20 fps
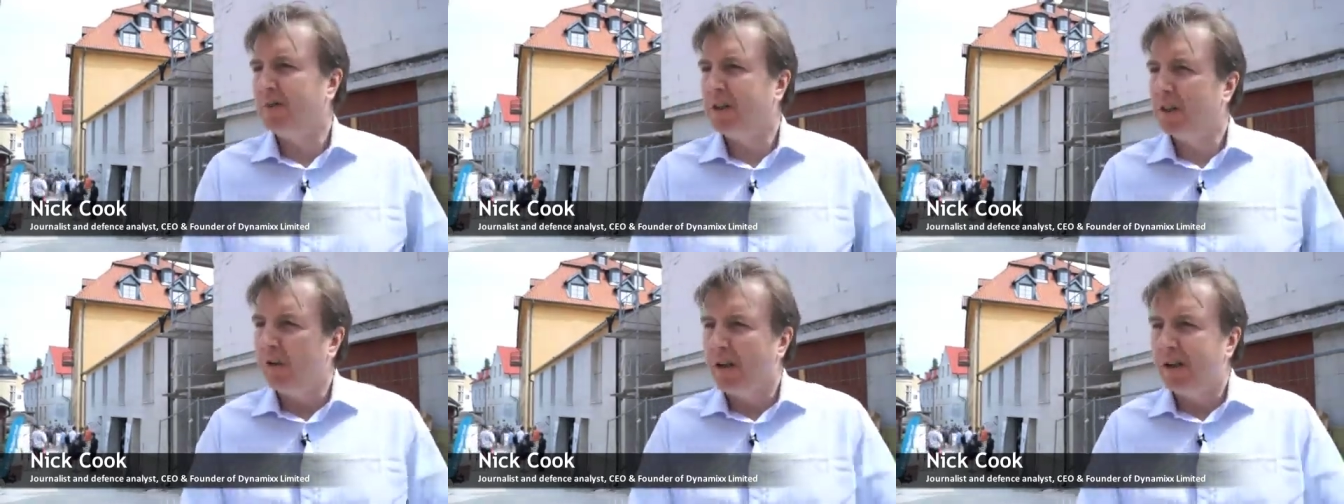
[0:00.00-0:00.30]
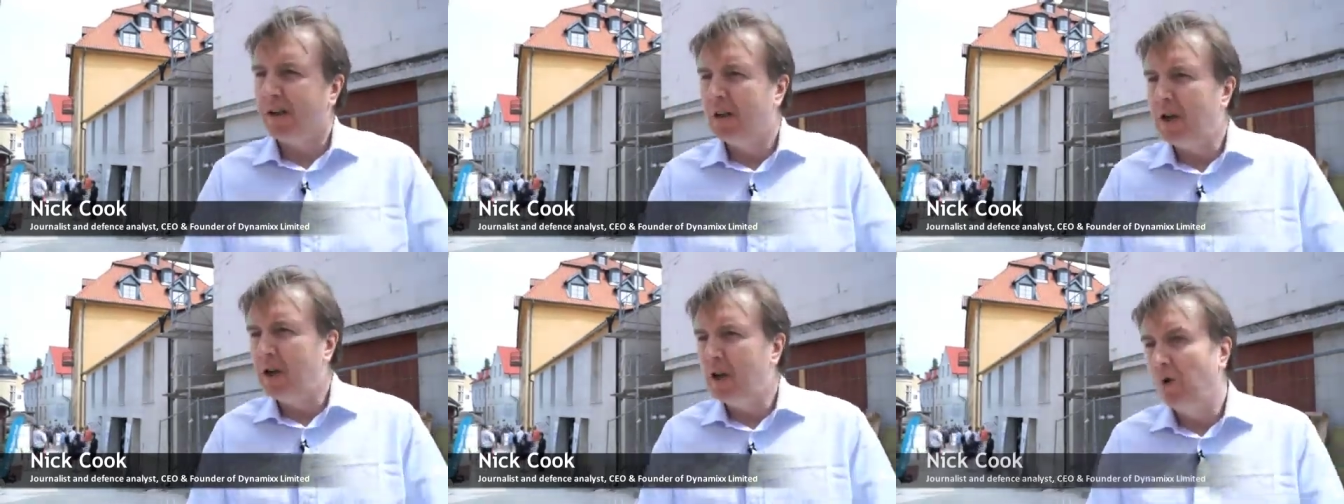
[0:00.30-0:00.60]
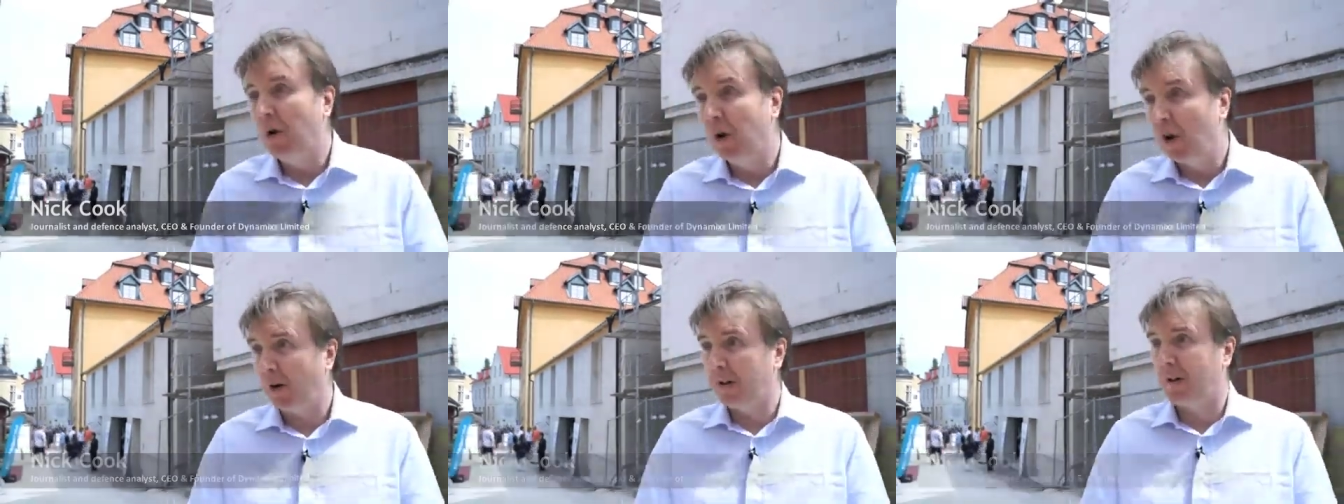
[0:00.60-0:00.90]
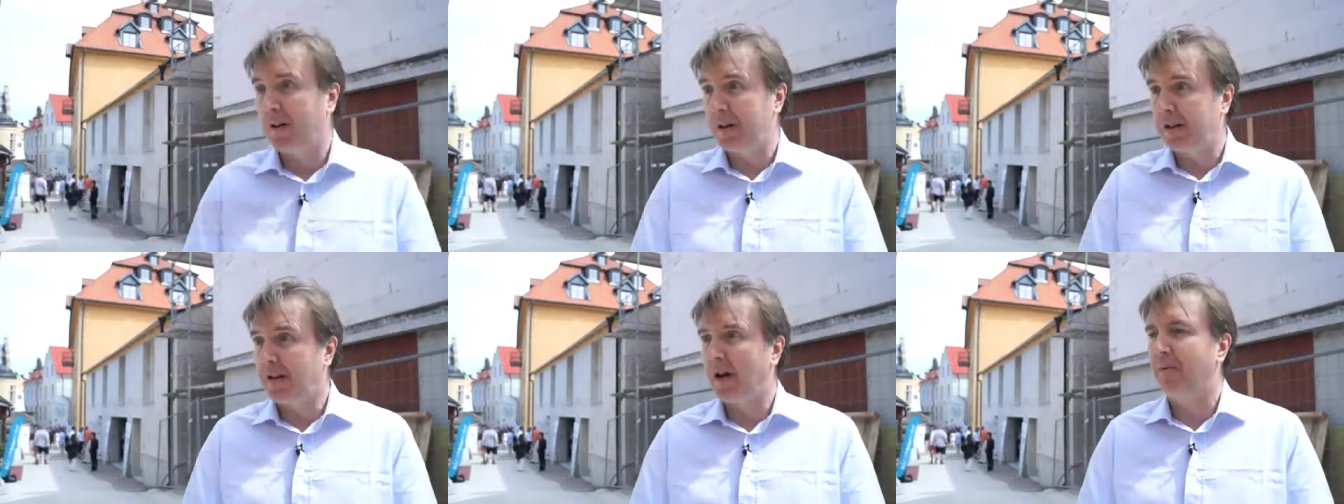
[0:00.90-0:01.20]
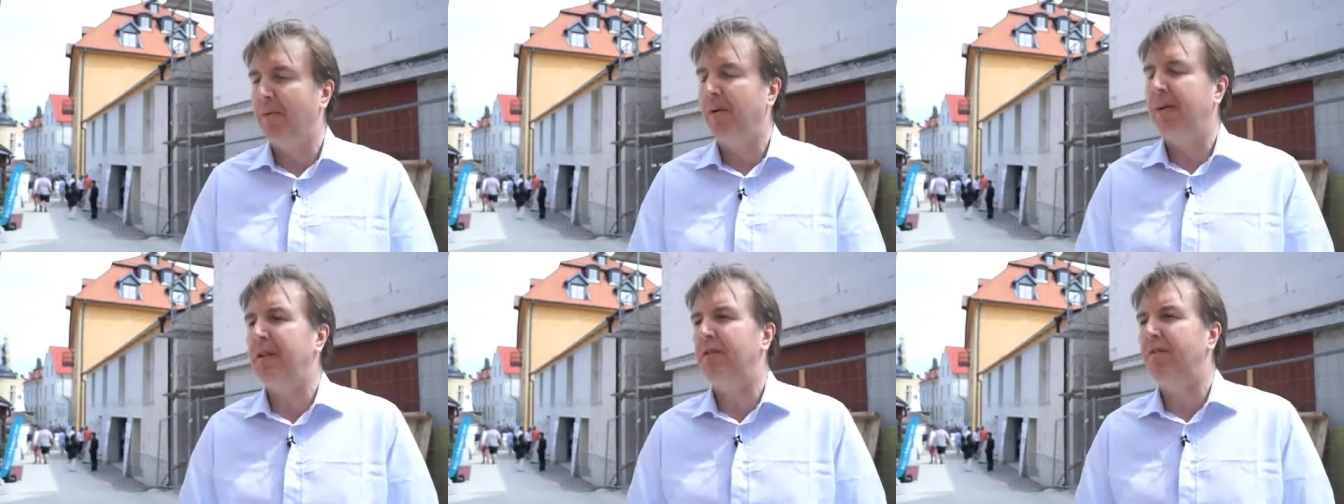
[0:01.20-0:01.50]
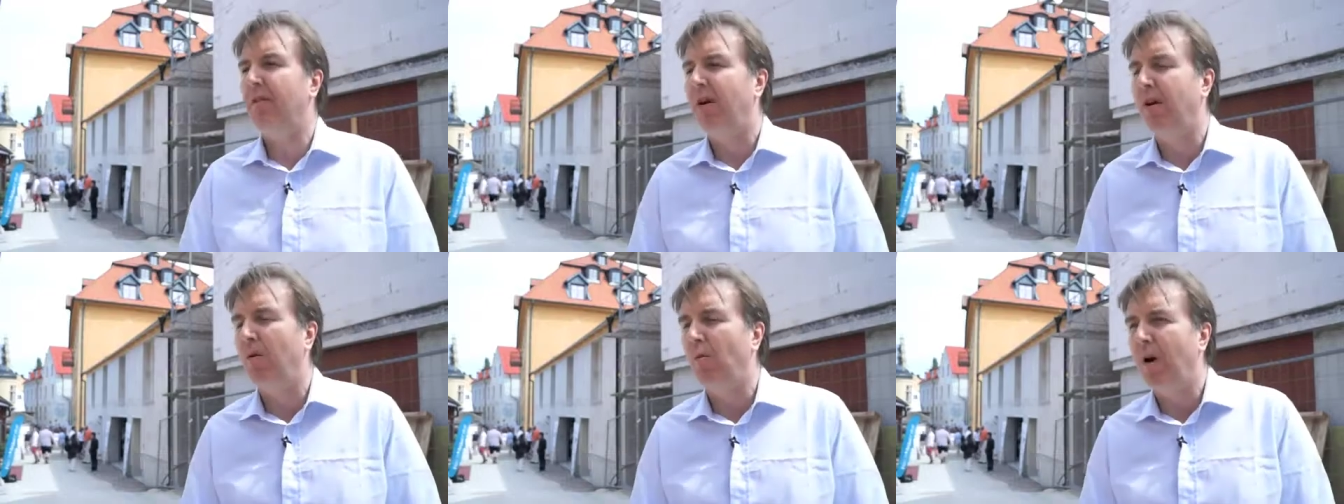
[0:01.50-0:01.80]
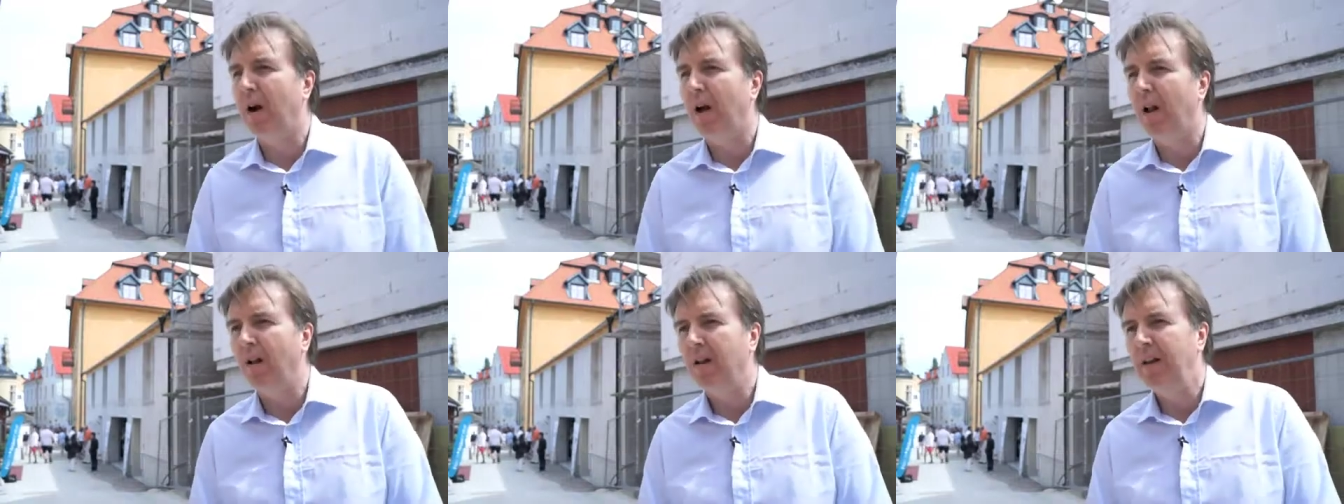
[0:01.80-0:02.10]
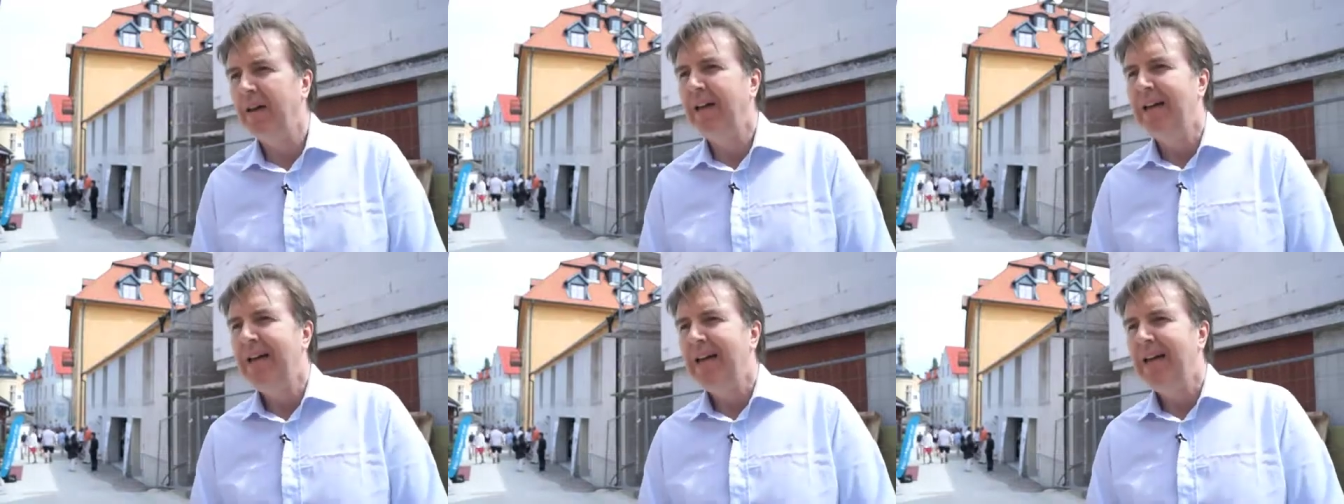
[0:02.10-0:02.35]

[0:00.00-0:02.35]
so I knew a lot of these companies very well,